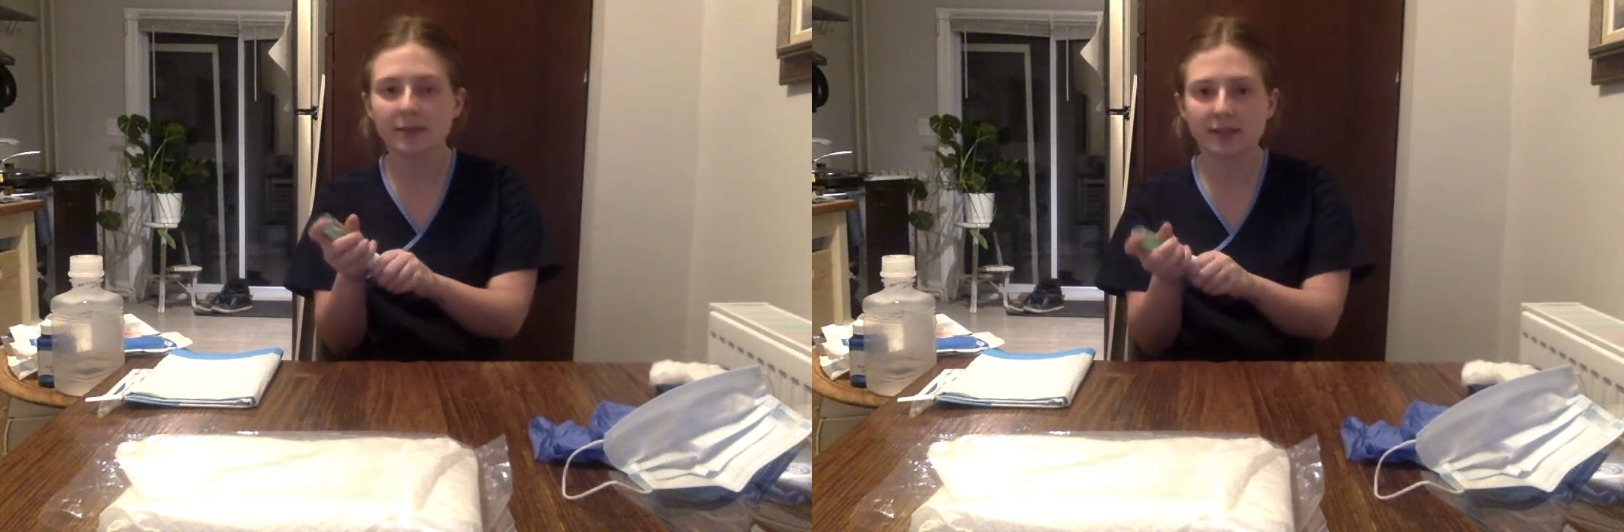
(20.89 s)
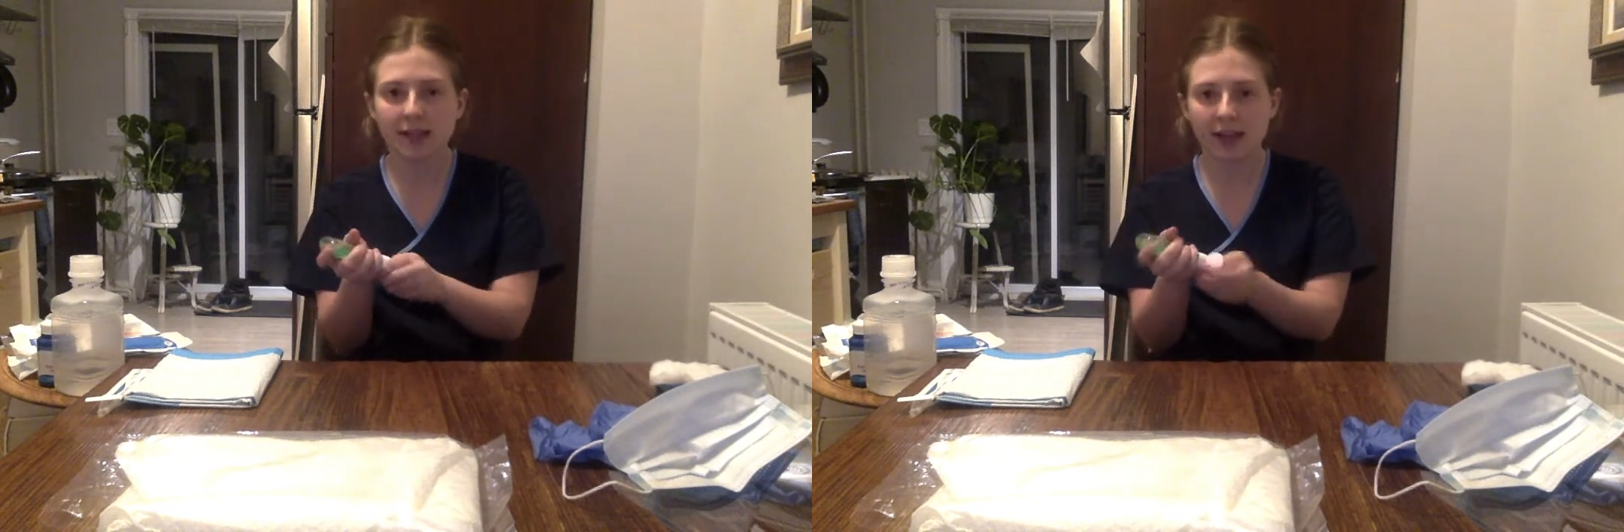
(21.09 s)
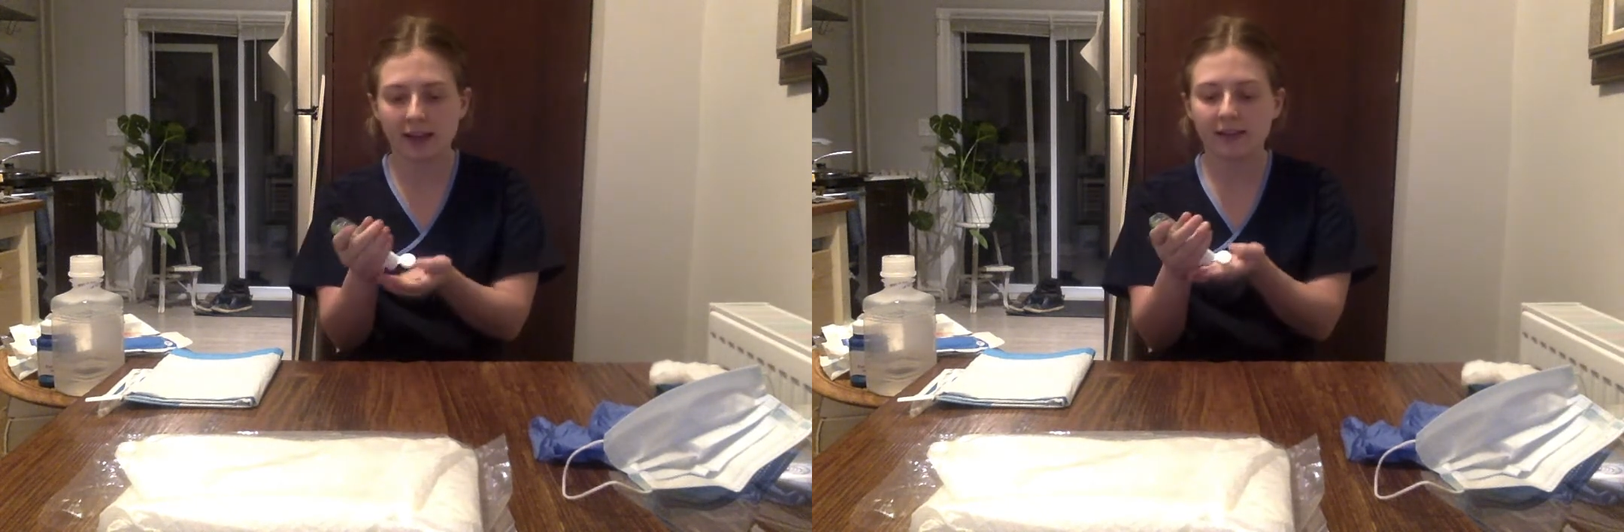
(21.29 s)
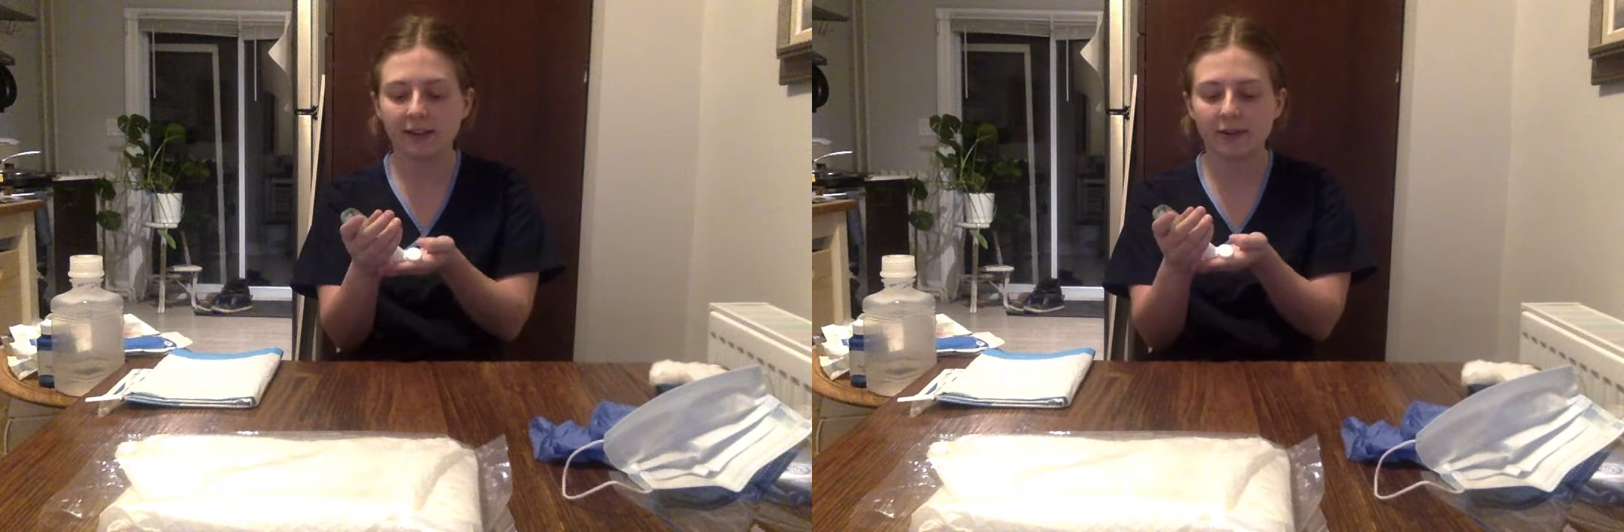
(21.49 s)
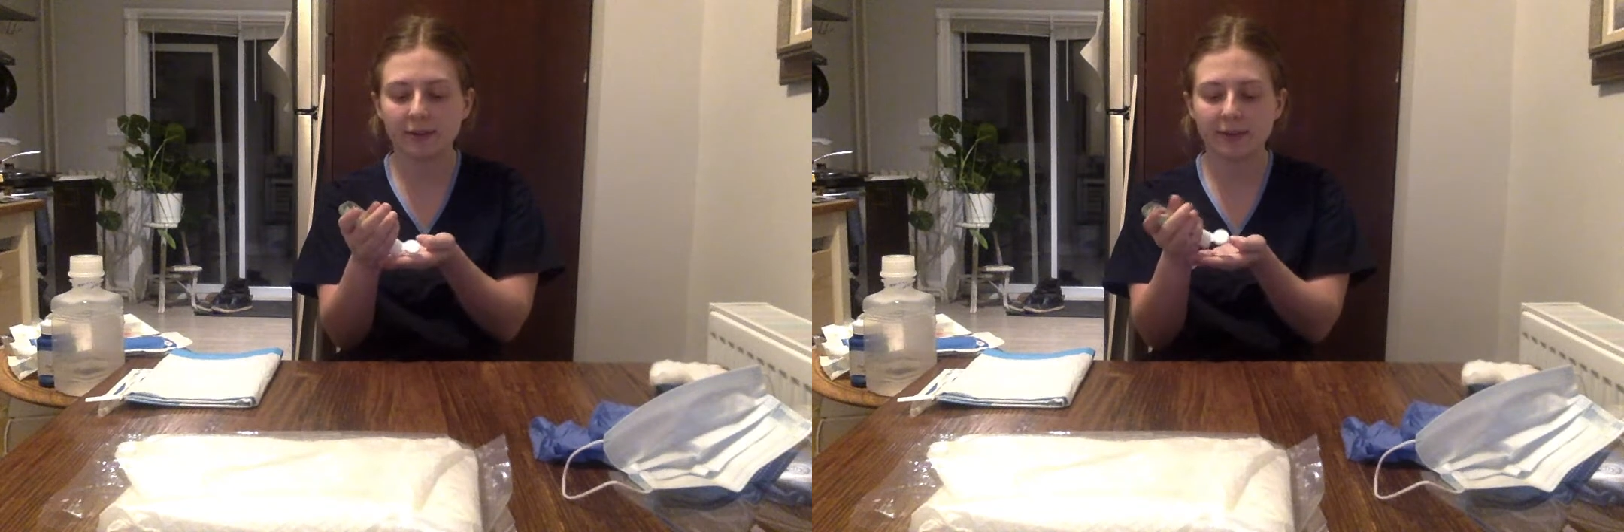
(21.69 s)
I'm saying
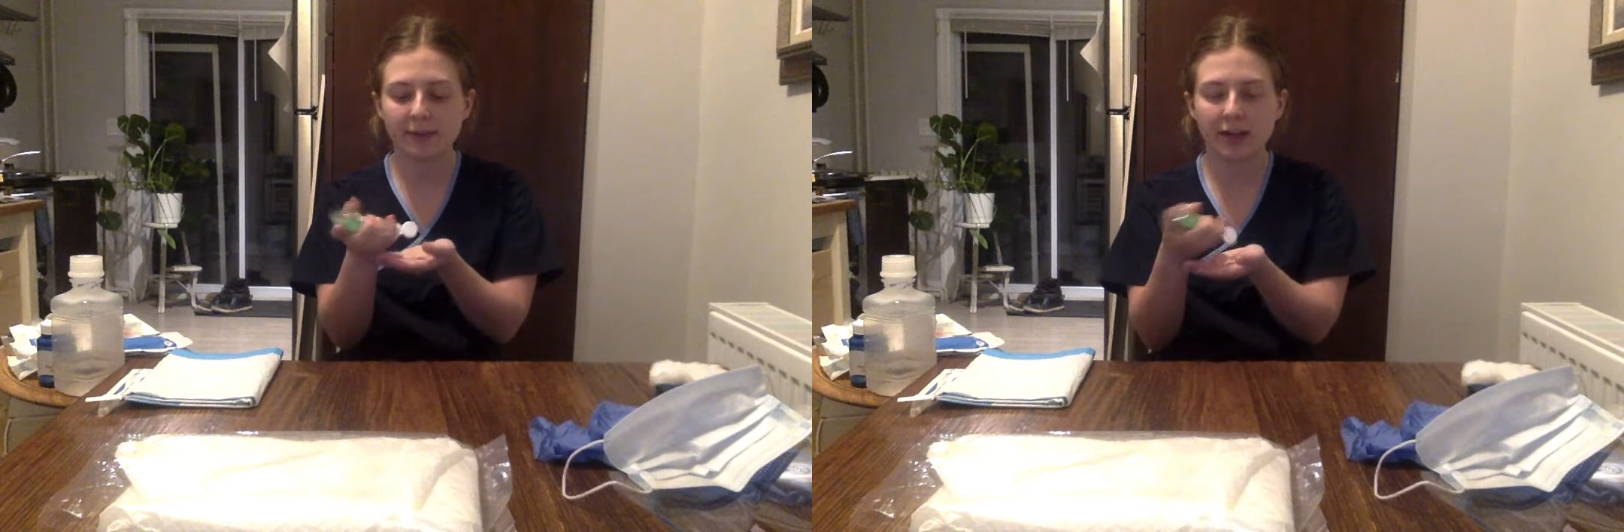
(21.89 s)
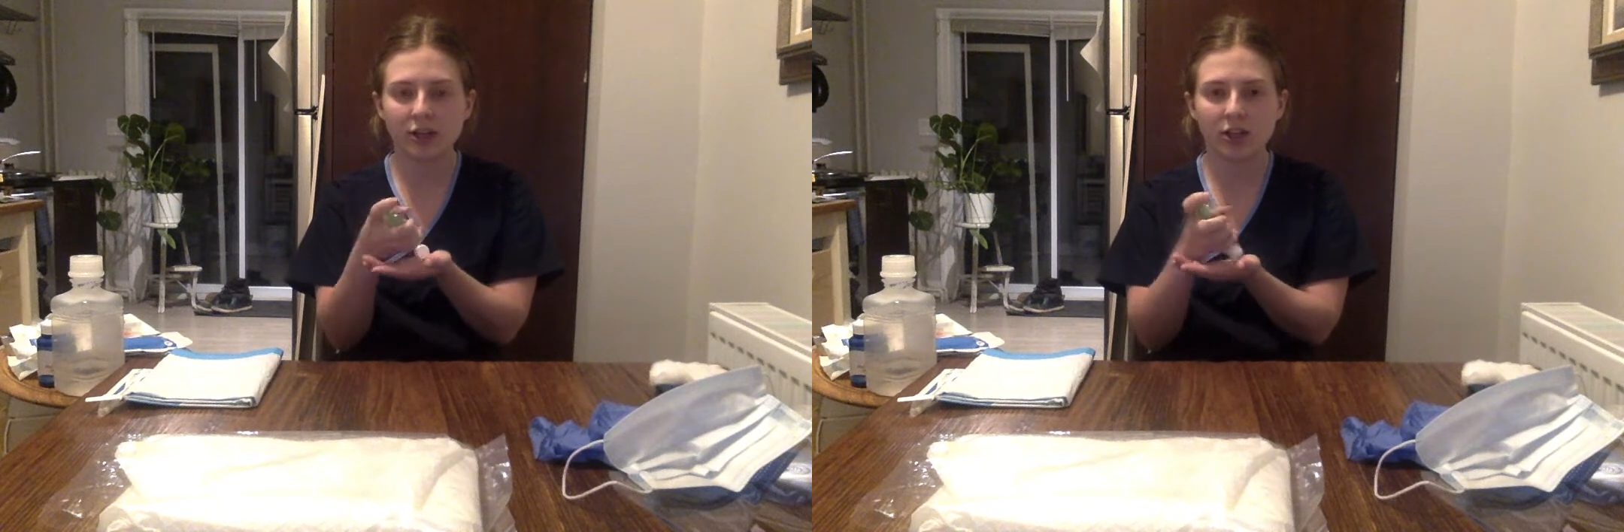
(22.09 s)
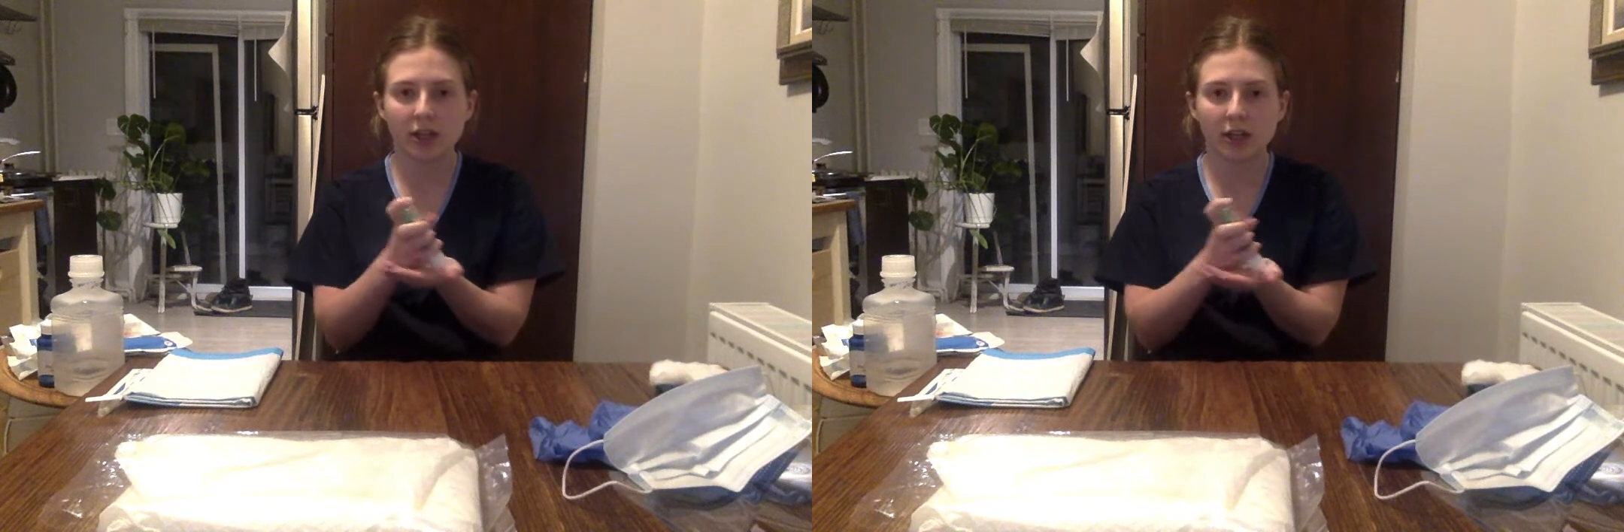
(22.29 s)
hello to my patient,